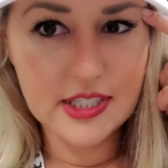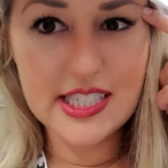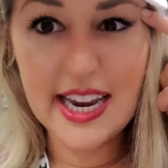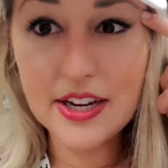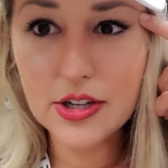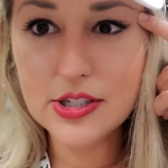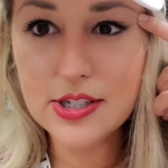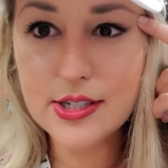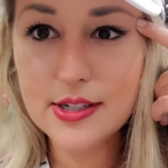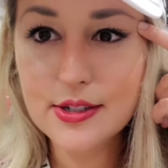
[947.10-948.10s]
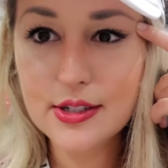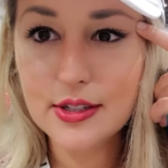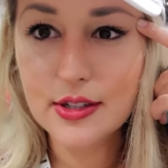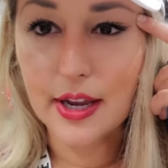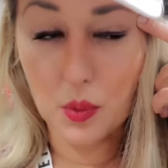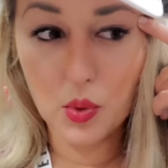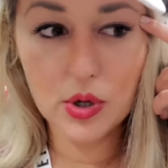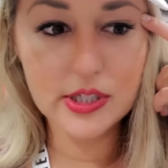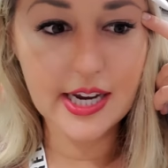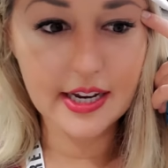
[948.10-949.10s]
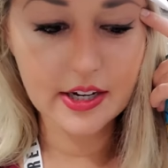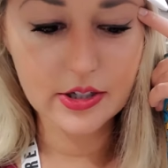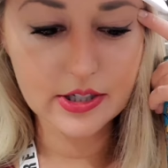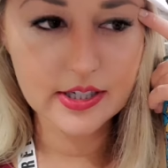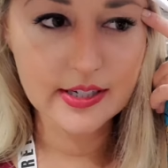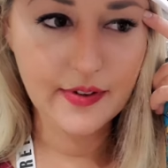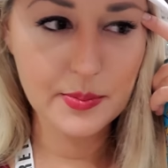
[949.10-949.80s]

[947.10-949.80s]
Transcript: tankers, like war tankers,